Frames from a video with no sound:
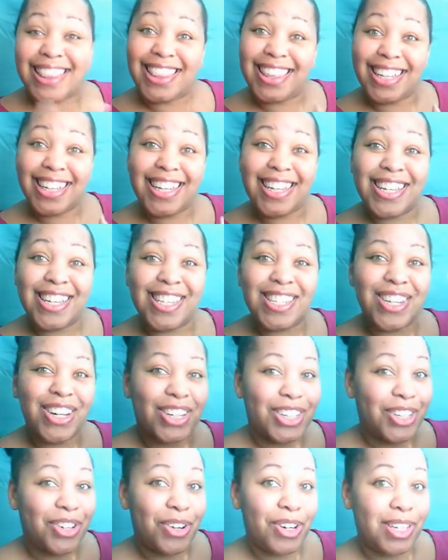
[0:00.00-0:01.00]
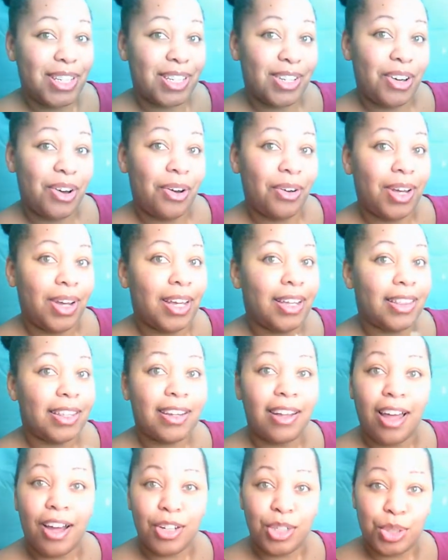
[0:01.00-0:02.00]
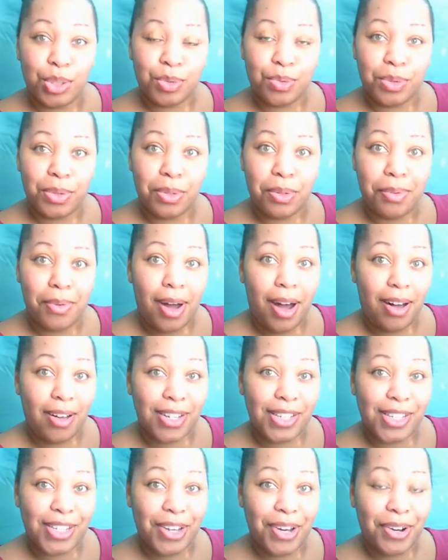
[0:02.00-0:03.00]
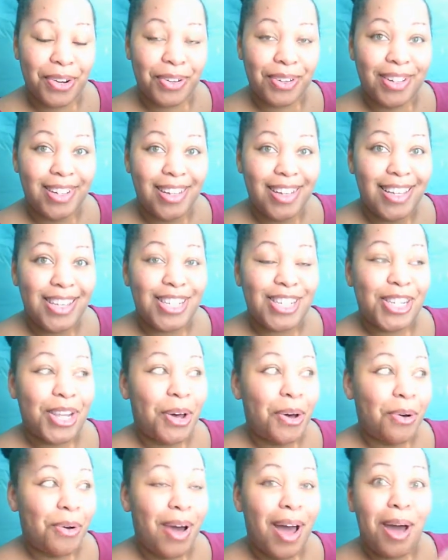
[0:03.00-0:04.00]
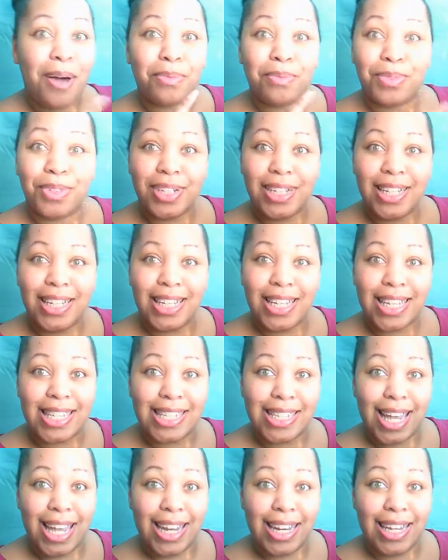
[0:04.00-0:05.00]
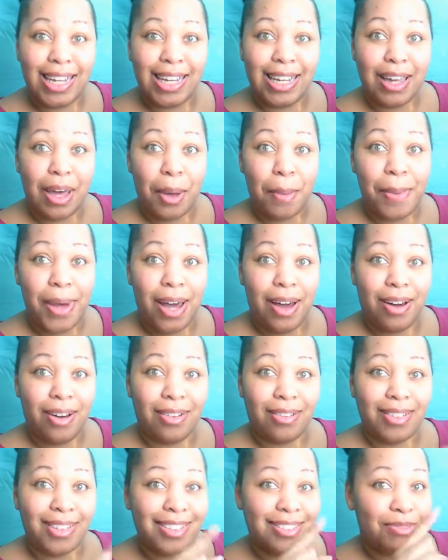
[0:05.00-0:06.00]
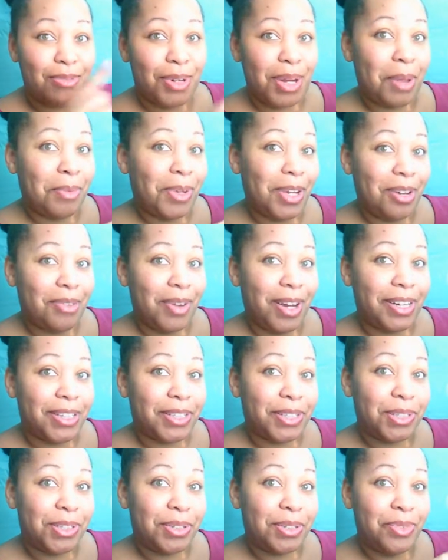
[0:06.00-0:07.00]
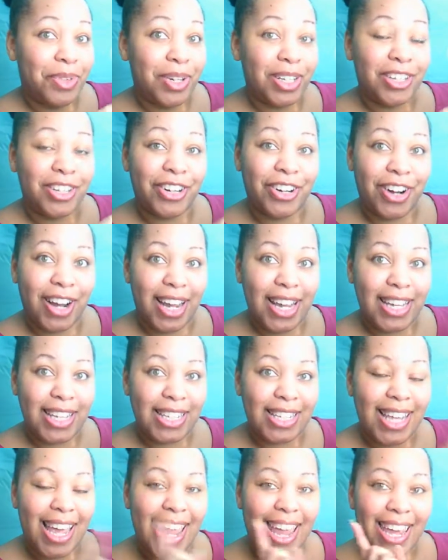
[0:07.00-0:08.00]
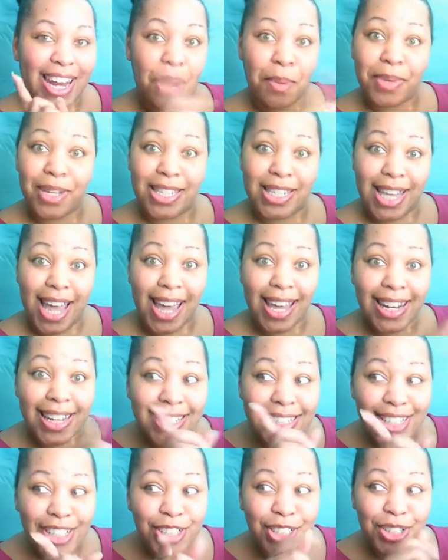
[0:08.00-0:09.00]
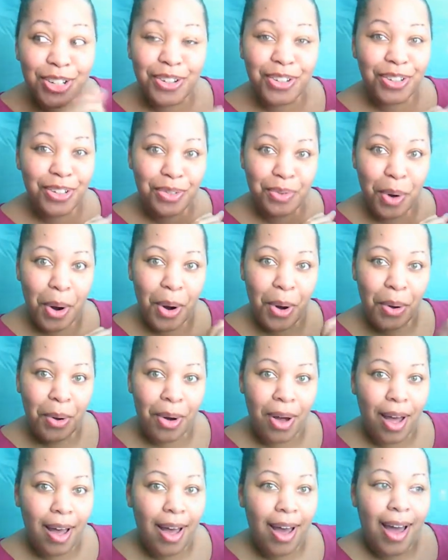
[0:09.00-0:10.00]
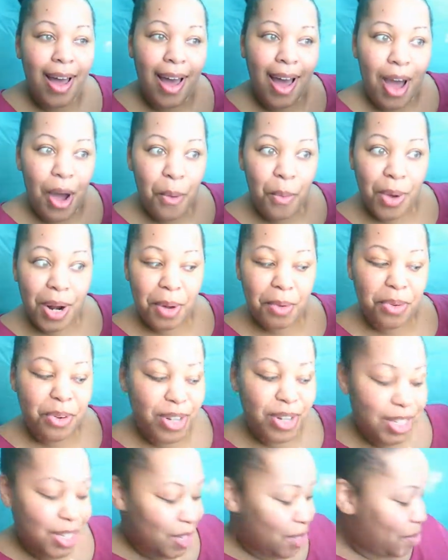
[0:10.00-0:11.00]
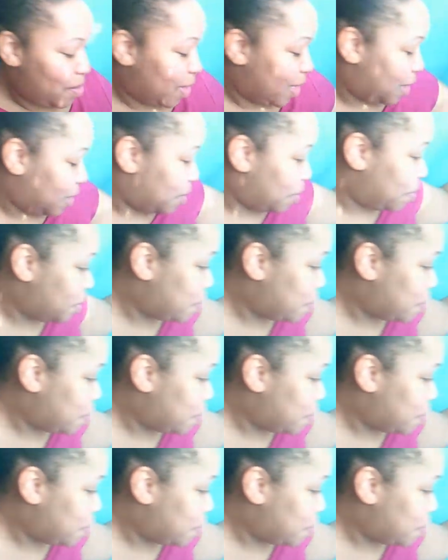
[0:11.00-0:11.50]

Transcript: these are going to go in the laundry room also. So I'm really excited about what I'm getting ready to do with the crates, and I'm excited to show you all what I'm going to do with them.